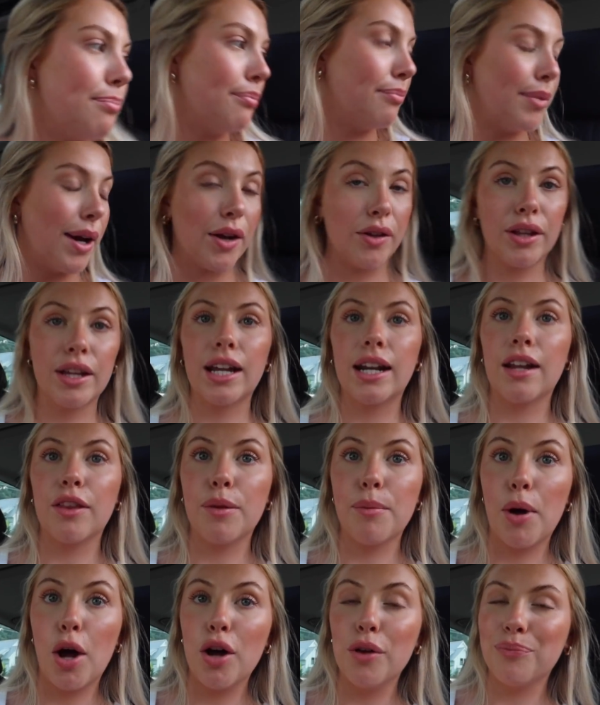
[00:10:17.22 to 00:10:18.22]
barely can hit
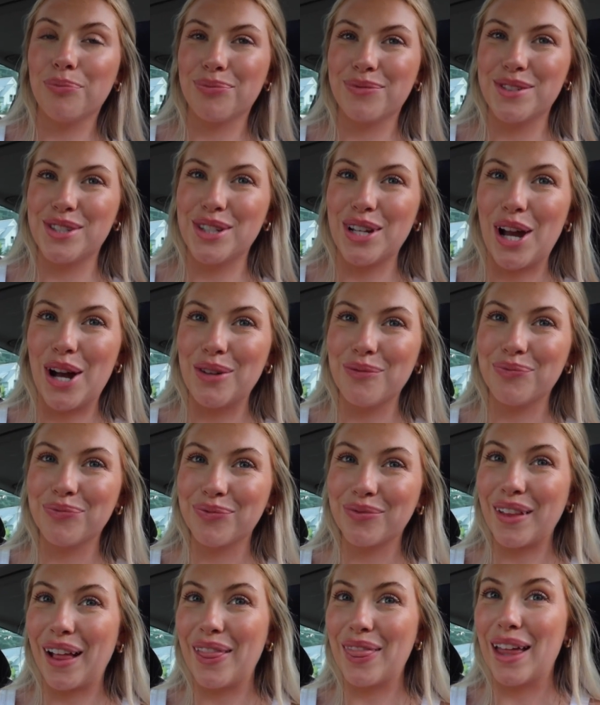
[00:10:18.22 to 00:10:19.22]
the ball. So
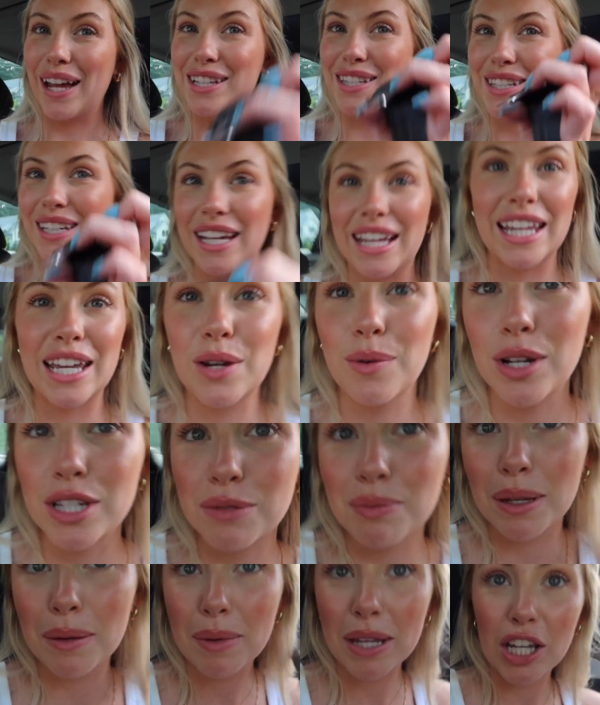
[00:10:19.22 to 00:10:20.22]
let's see. He
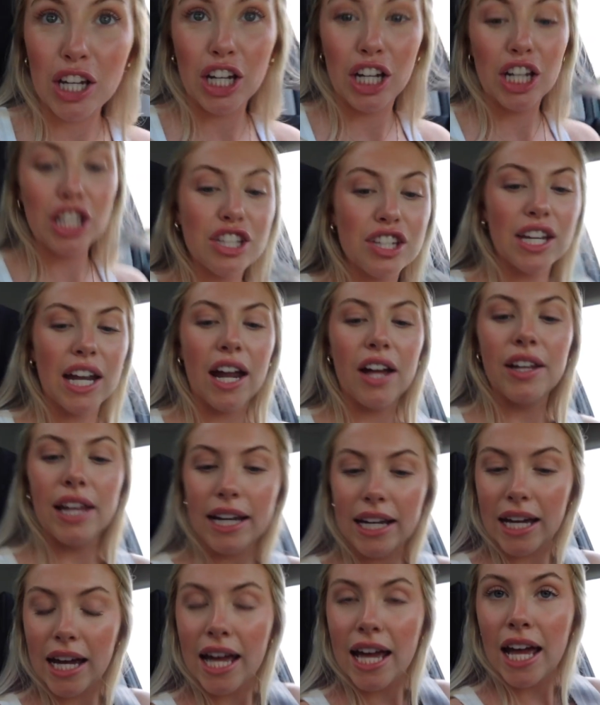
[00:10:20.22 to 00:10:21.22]
wants me to be good, so I'll
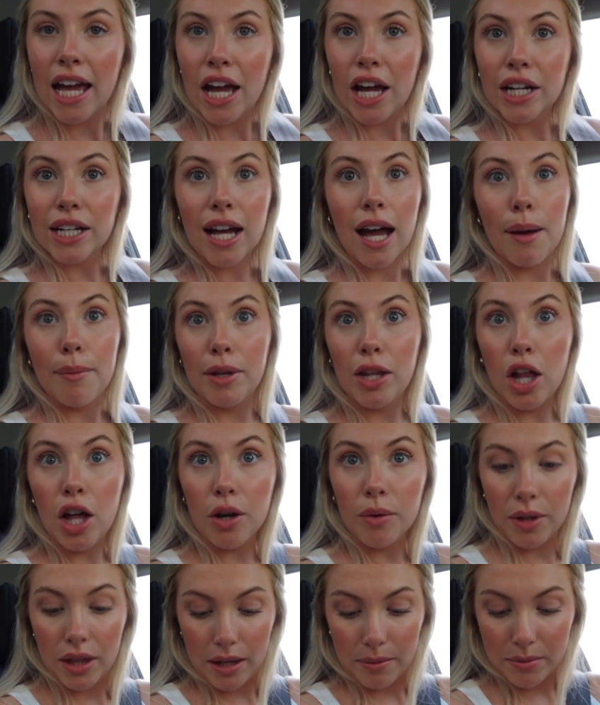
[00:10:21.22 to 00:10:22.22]
like come
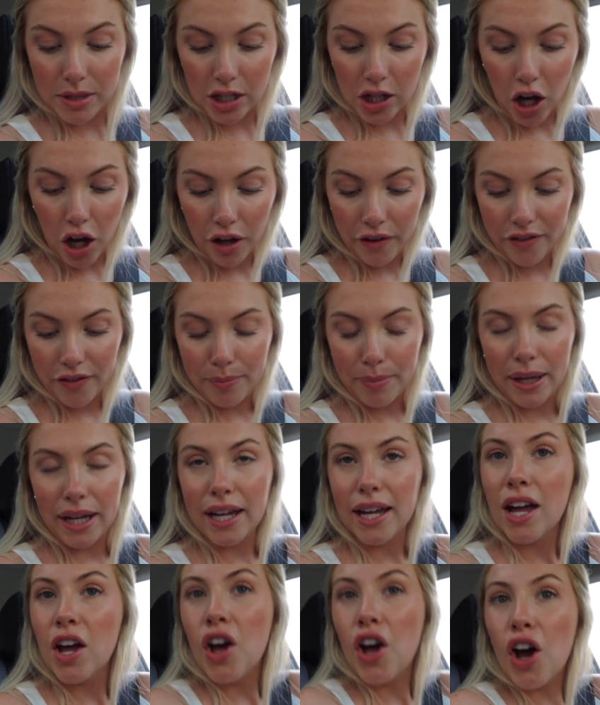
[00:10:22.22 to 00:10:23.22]
along with him to golf,
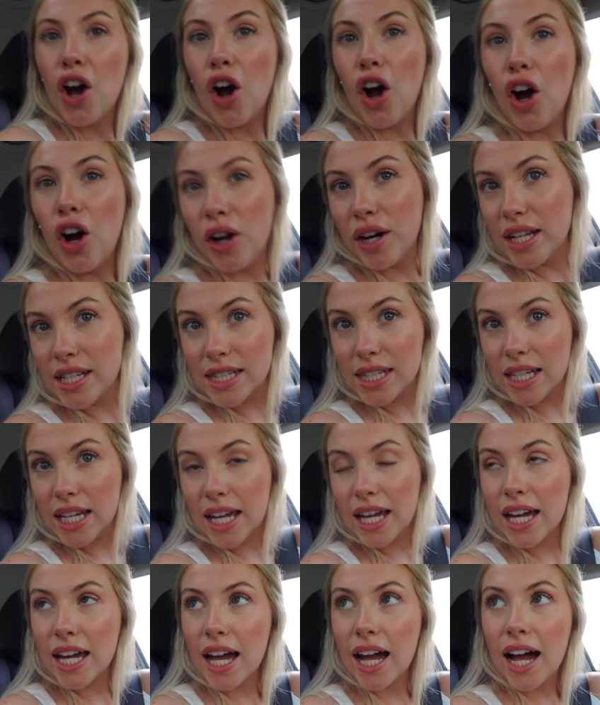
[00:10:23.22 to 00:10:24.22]
but
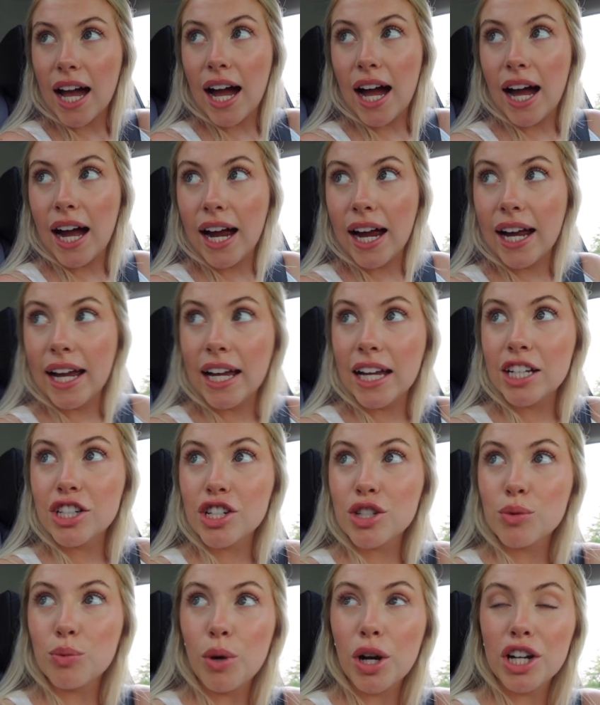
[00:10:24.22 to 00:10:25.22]
honestly I
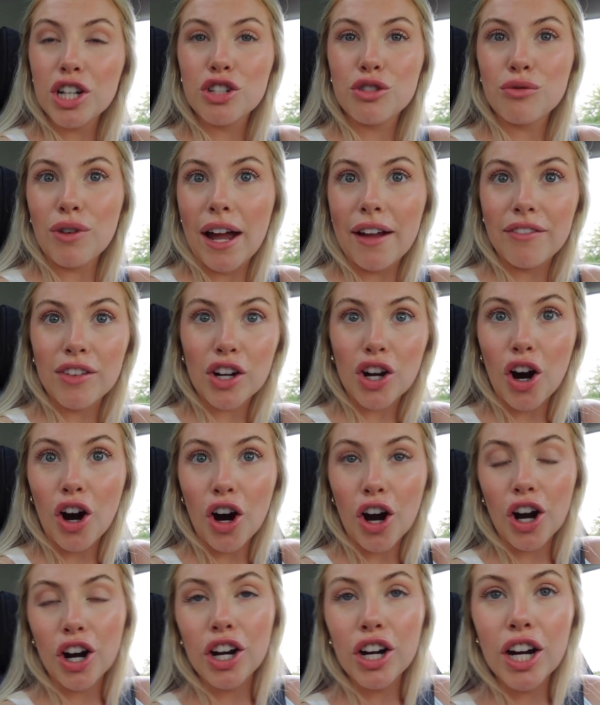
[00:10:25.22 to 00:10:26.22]
just want to drive the
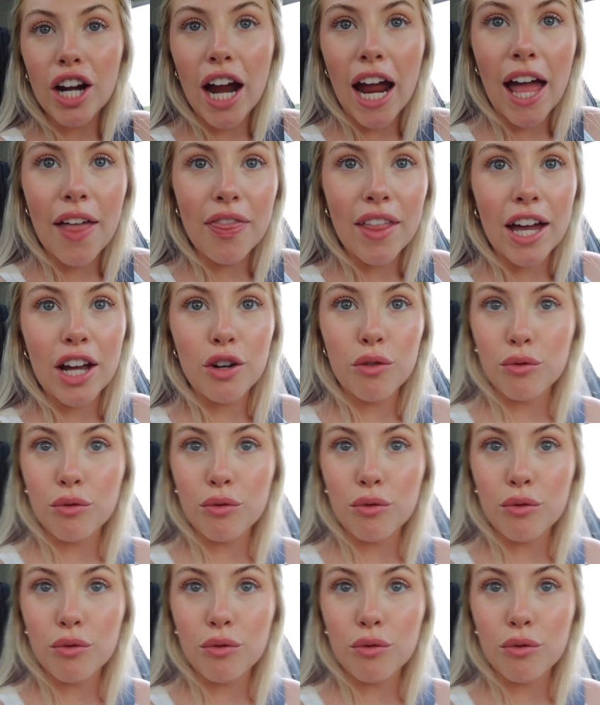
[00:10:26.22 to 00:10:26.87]
cart and like